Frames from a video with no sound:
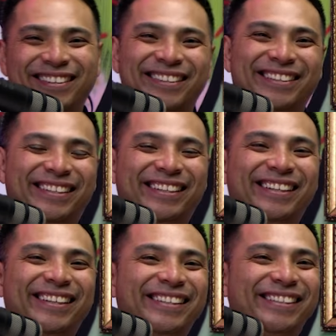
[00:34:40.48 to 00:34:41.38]

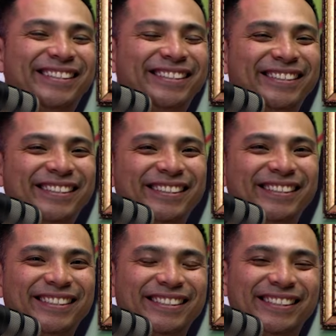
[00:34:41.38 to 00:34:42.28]

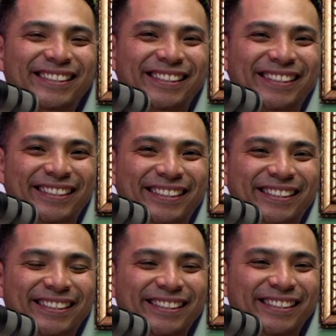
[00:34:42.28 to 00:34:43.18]

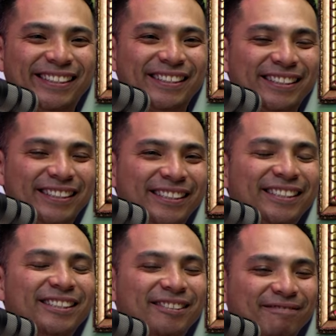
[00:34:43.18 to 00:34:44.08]

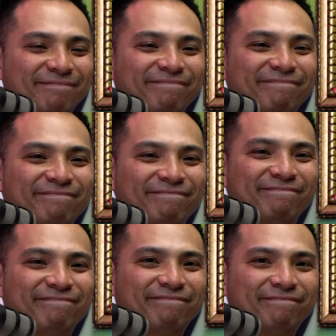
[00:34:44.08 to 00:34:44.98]

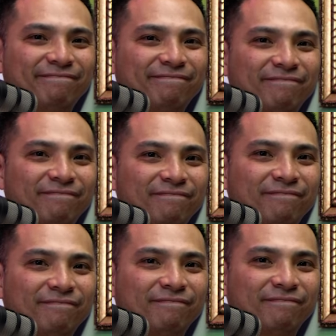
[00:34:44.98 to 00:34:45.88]

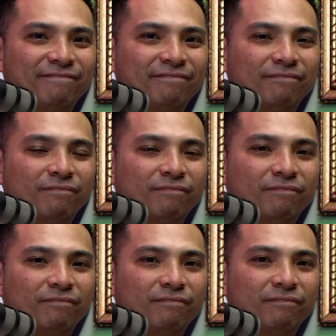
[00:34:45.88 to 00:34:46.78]

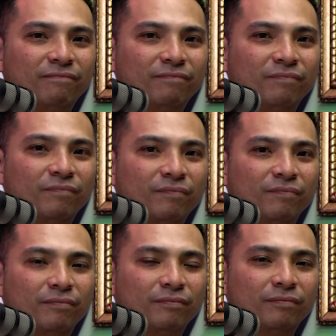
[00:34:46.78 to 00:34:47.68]

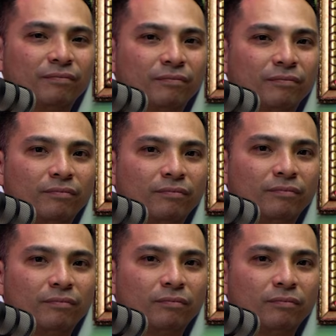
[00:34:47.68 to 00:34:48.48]
The person shown says nothing.